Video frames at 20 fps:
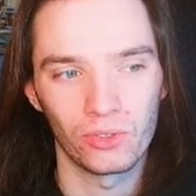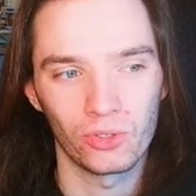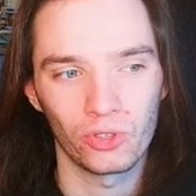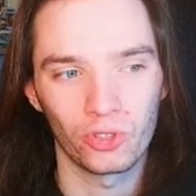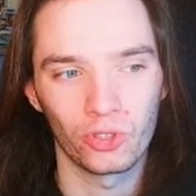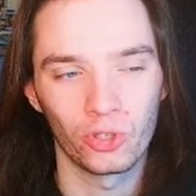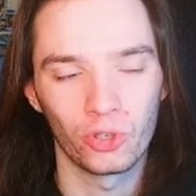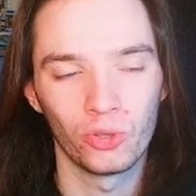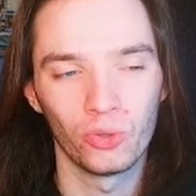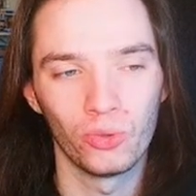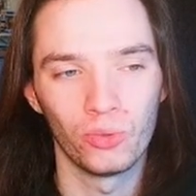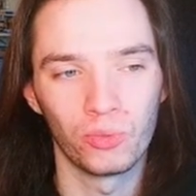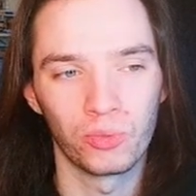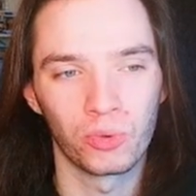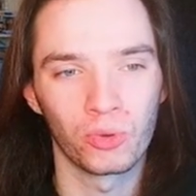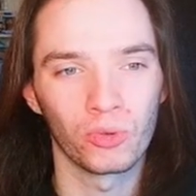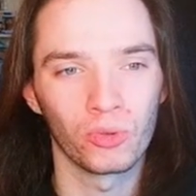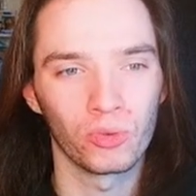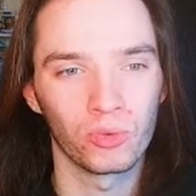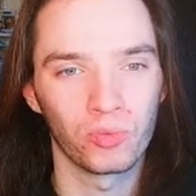to
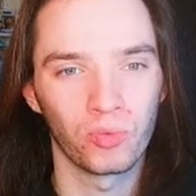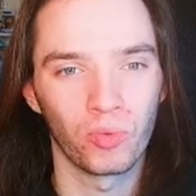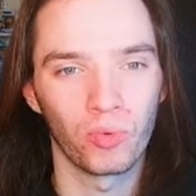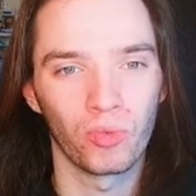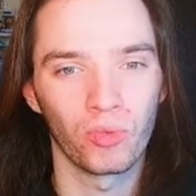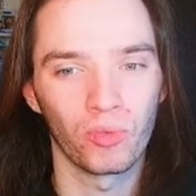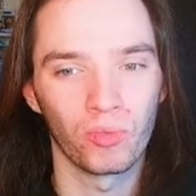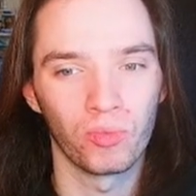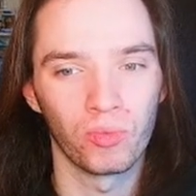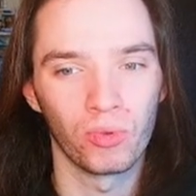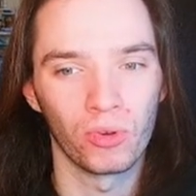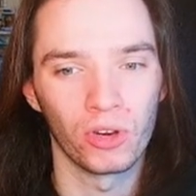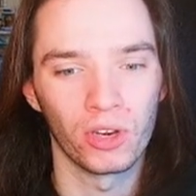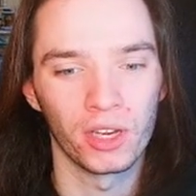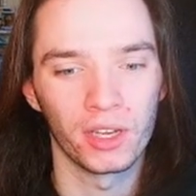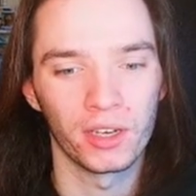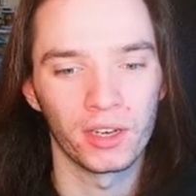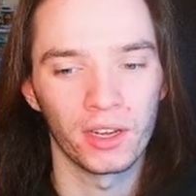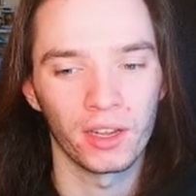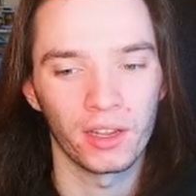World War
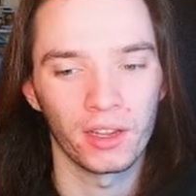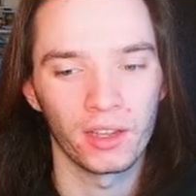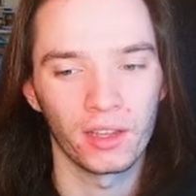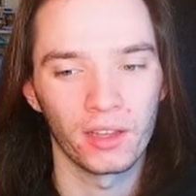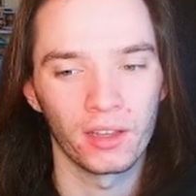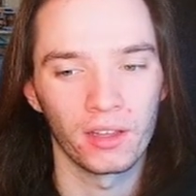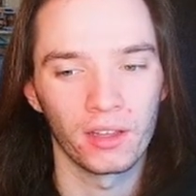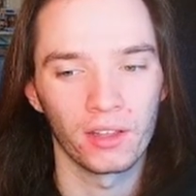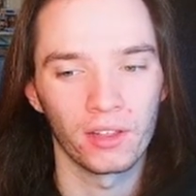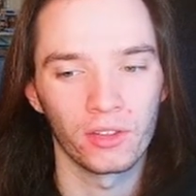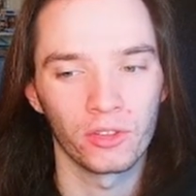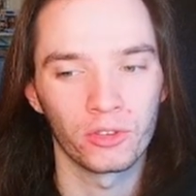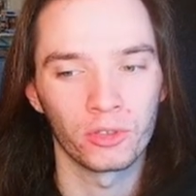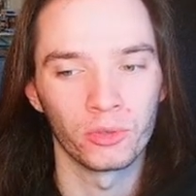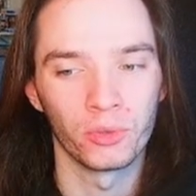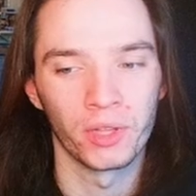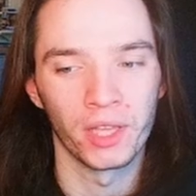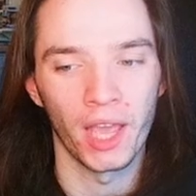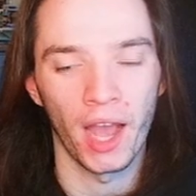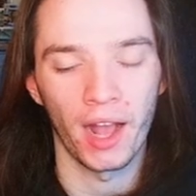One through
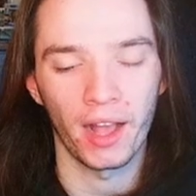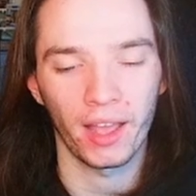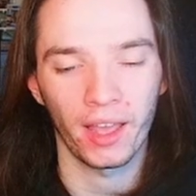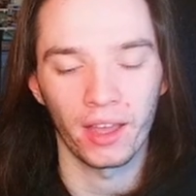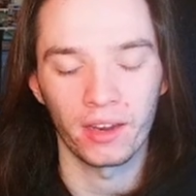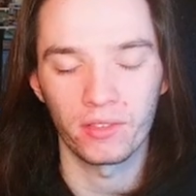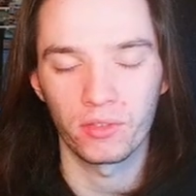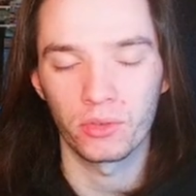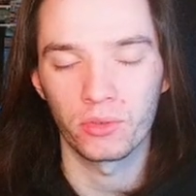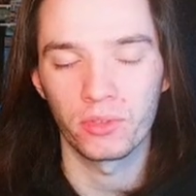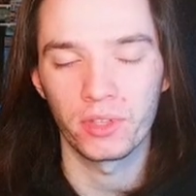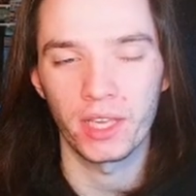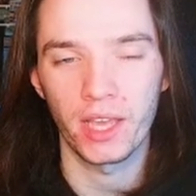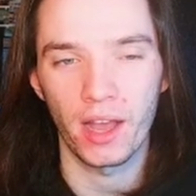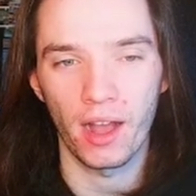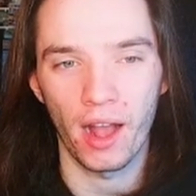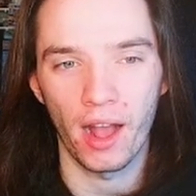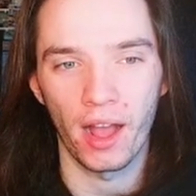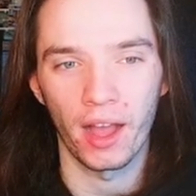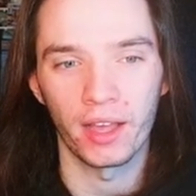the
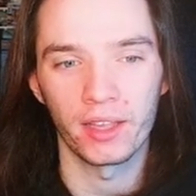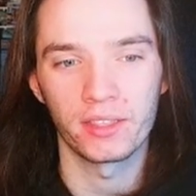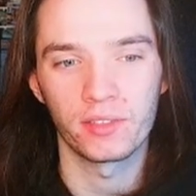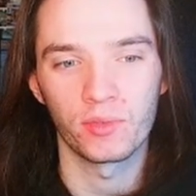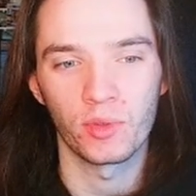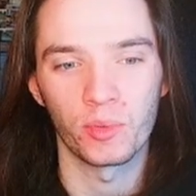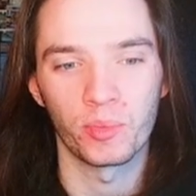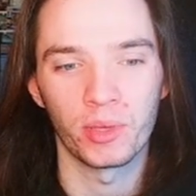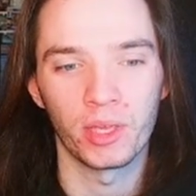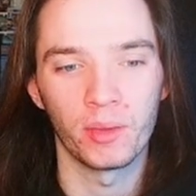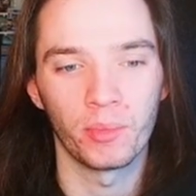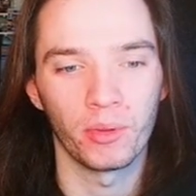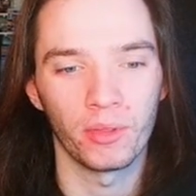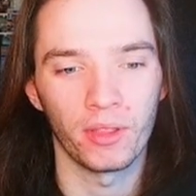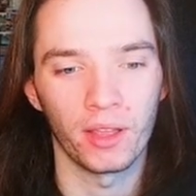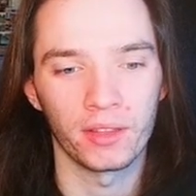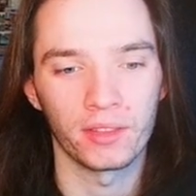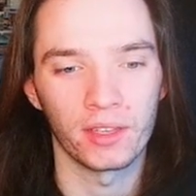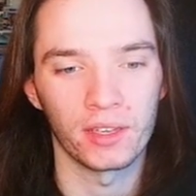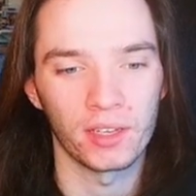eyes of the people
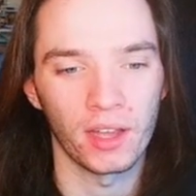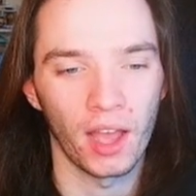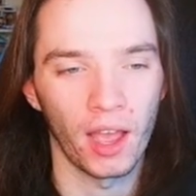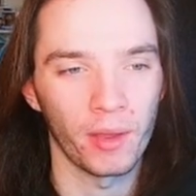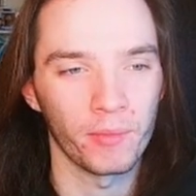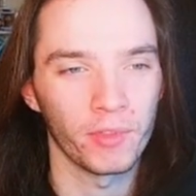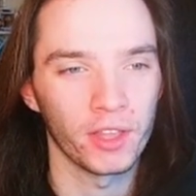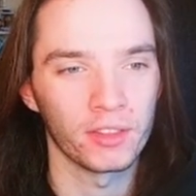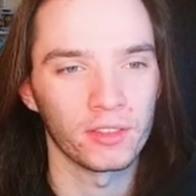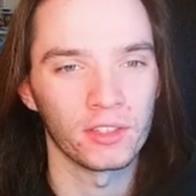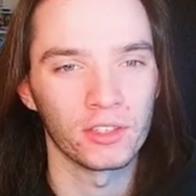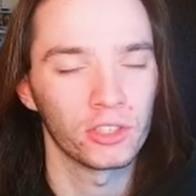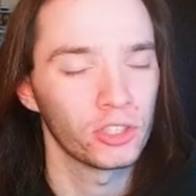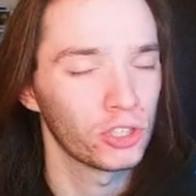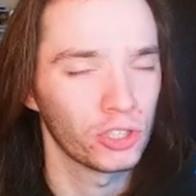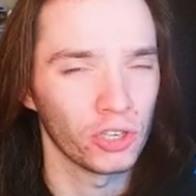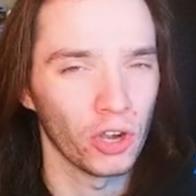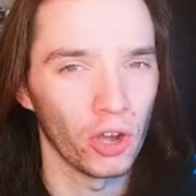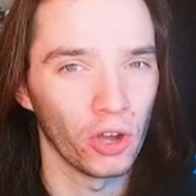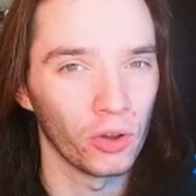at the time that this
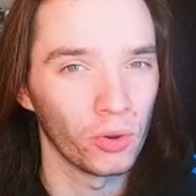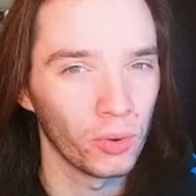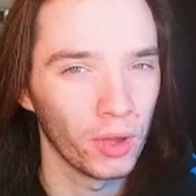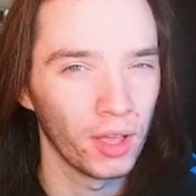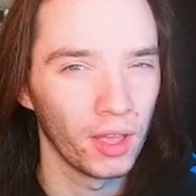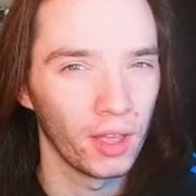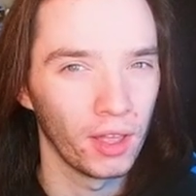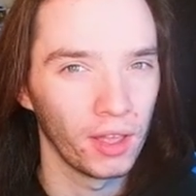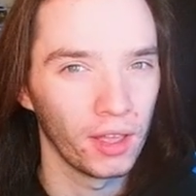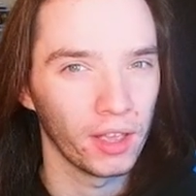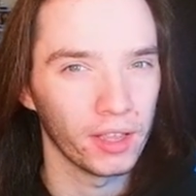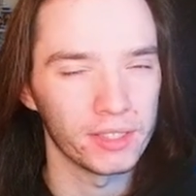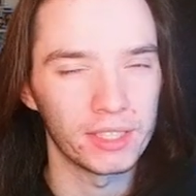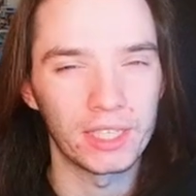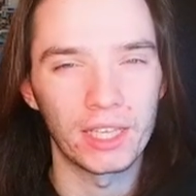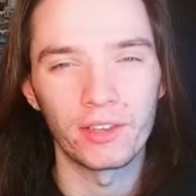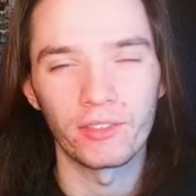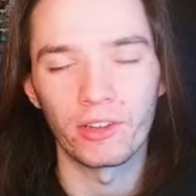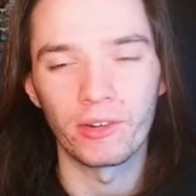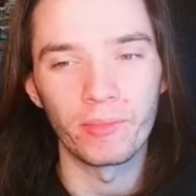show has
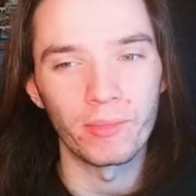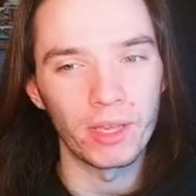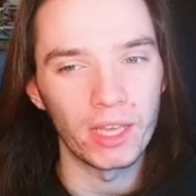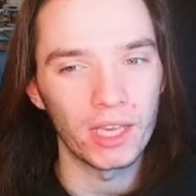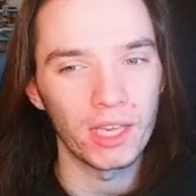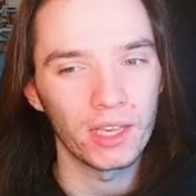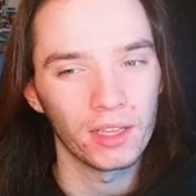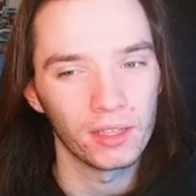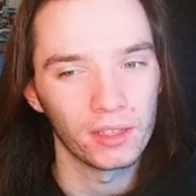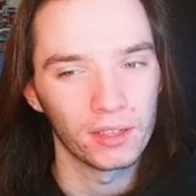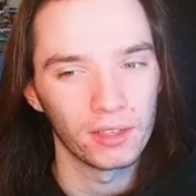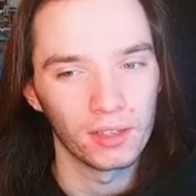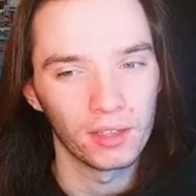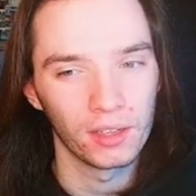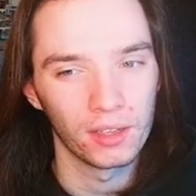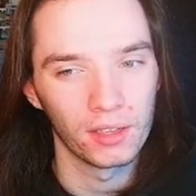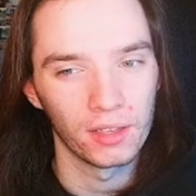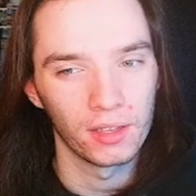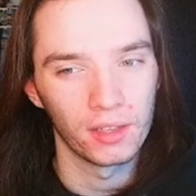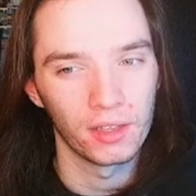given me
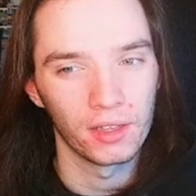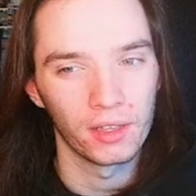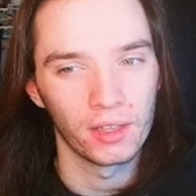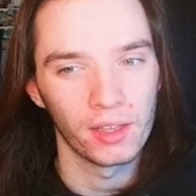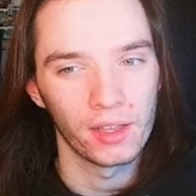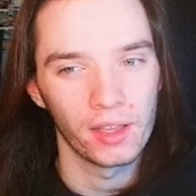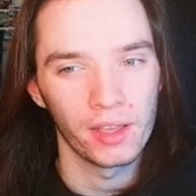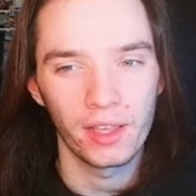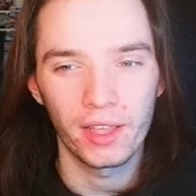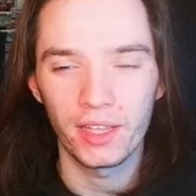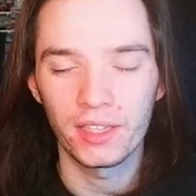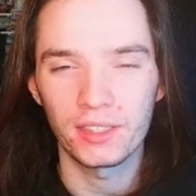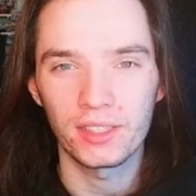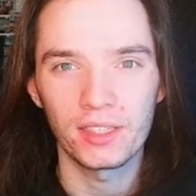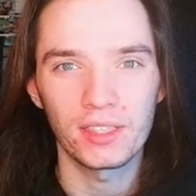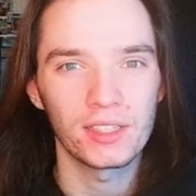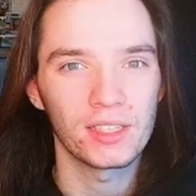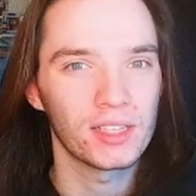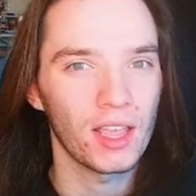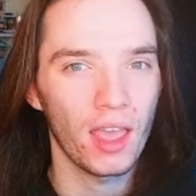is
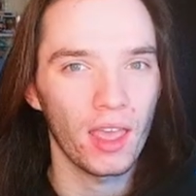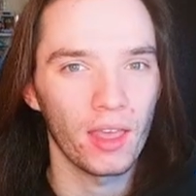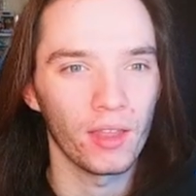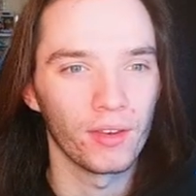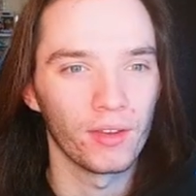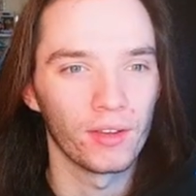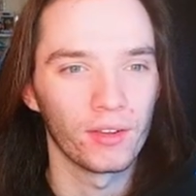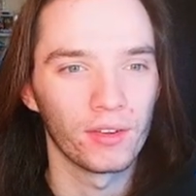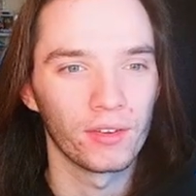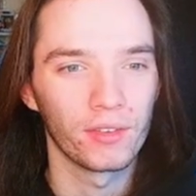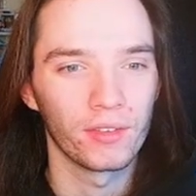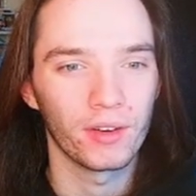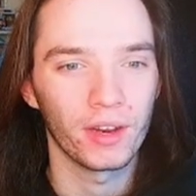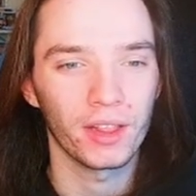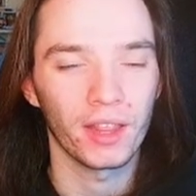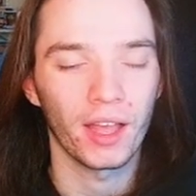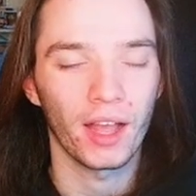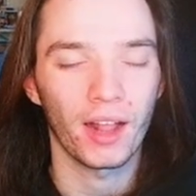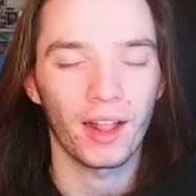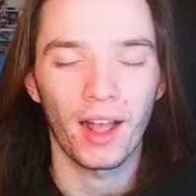insane, right?
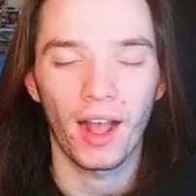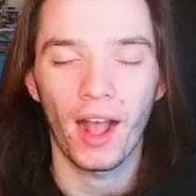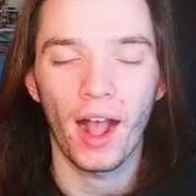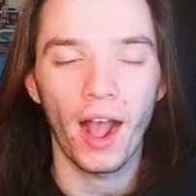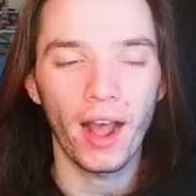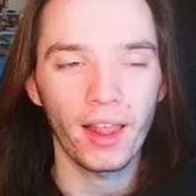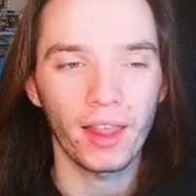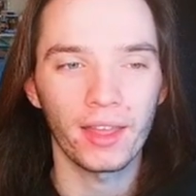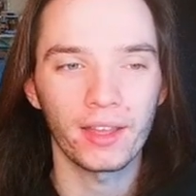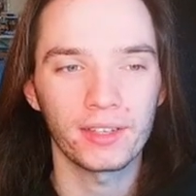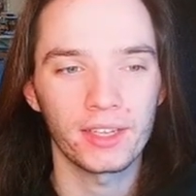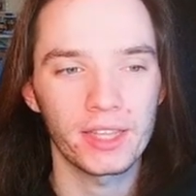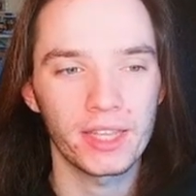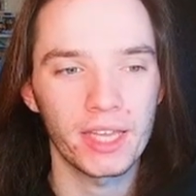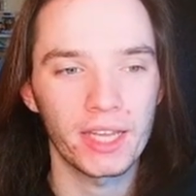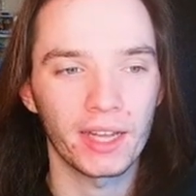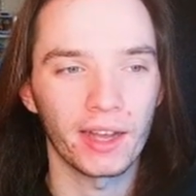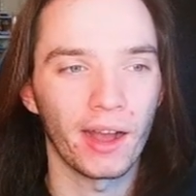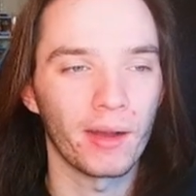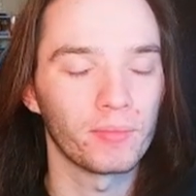Like I like to think
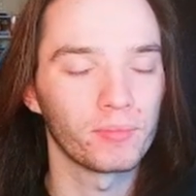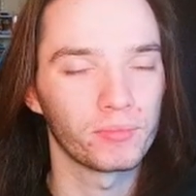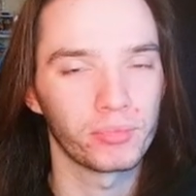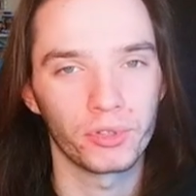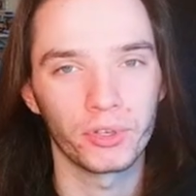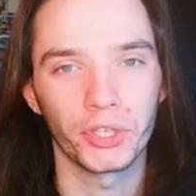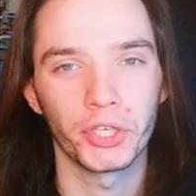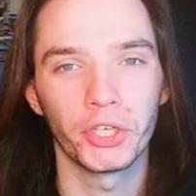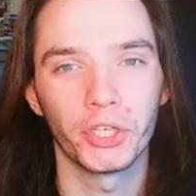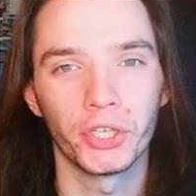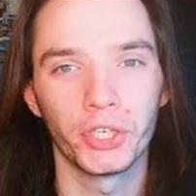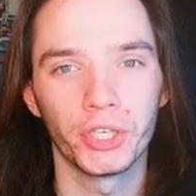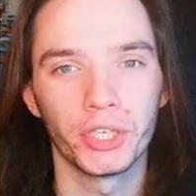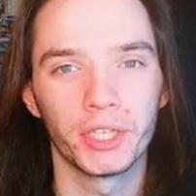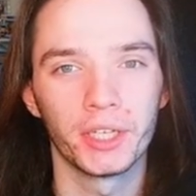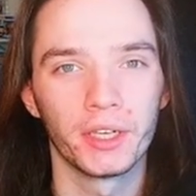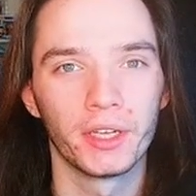I'm pretty good